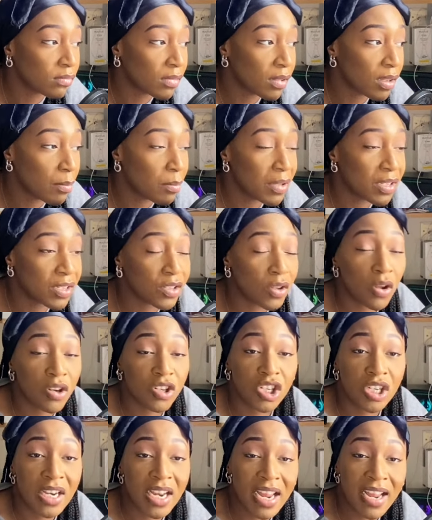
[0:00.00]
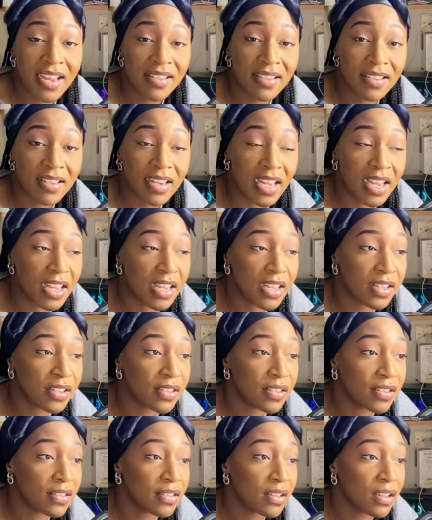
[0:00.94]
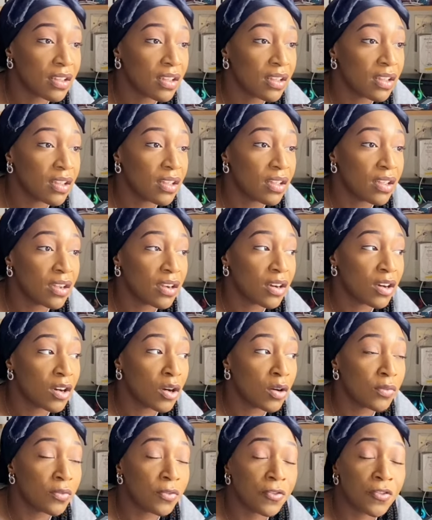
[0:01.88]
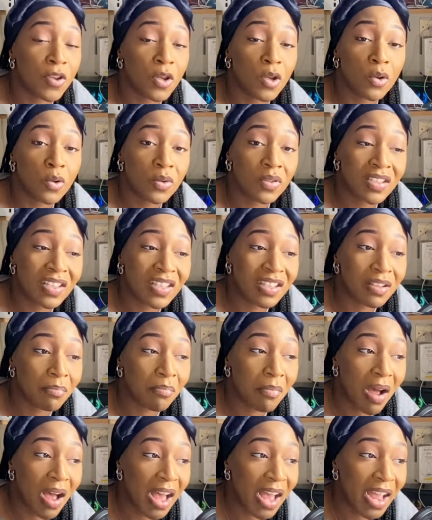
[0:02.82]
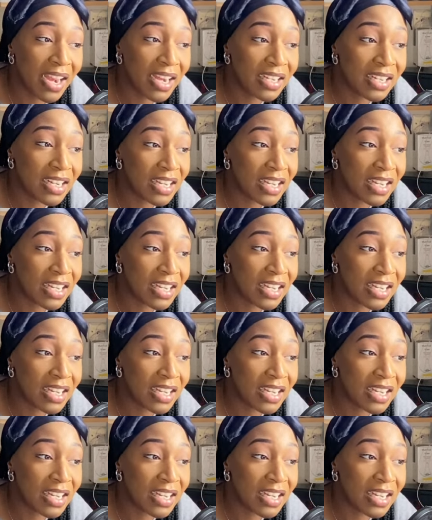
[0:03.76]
a misogynist. He's confused in the mind.